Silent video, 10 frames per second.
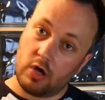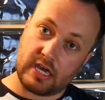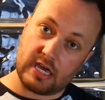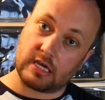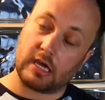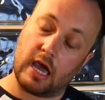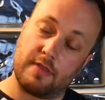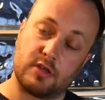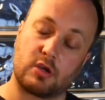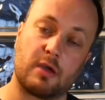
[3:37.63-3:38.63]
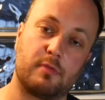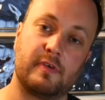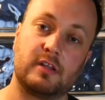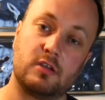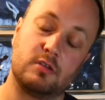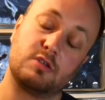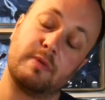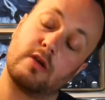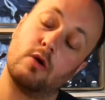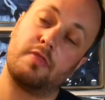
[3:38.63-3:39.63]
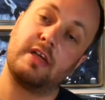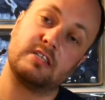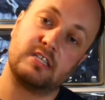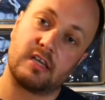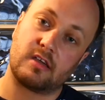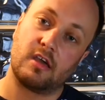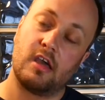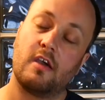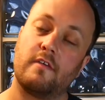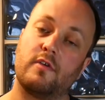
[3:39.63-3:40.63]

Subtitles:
working at the UK Pavilion to make it authentic